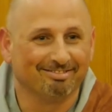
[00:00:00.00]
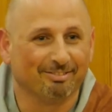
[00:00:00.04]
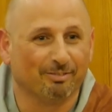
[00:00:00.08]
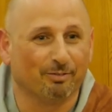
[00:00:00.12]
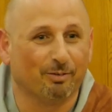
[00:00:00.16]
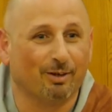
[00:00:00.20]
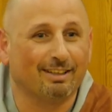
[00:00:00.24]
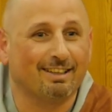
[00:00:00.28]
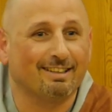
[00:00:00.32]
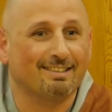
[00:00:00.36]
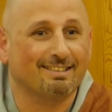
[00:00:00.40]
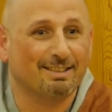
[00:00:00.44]

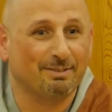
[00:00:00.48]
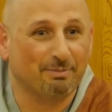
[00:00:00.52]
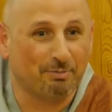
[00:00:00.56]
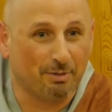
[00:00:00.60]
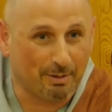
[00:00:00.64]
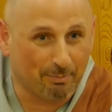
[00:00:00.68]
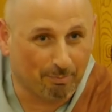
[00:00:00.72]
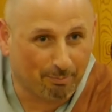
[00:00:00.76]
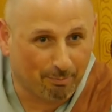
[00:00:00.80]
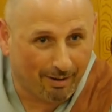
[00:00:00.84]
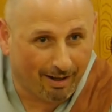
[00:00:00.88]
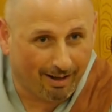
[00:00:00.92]
what does it
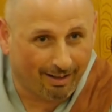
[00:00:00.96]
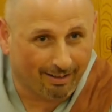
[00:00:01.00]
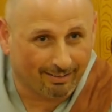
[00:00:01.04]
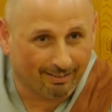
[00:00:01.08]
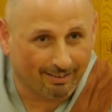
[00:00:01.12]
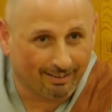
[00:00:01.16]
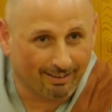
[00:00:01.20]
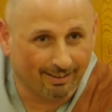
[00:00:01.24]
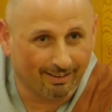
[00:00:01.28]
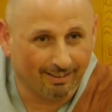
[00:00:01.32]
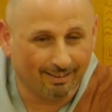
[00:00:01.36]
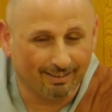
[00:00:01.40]
mean,
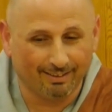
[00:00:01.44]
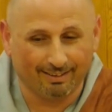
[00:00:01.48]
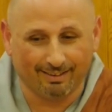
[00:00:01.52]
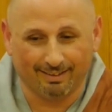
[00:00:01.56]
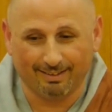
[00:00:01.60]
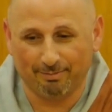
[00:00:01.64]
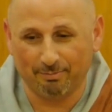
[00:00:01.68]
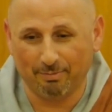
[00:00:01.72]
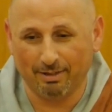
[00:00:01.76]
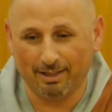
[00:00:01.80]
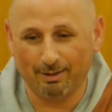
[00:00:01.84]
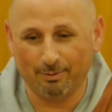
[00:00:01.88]
party?
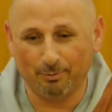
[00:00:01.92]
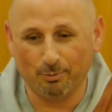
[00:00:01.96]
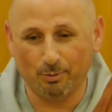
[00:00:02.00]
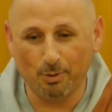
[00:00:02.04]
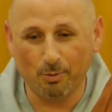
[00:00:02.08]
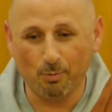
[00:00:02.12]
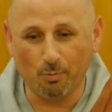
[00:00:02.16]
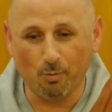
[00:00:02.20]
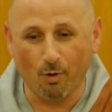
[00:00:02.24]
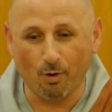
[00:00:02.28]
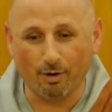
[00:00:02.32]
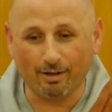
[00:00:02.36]
It means
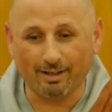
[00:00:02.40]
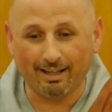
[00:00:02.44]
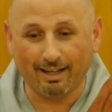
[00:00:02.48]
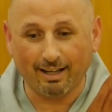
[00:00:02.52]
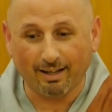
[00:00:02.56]
we walk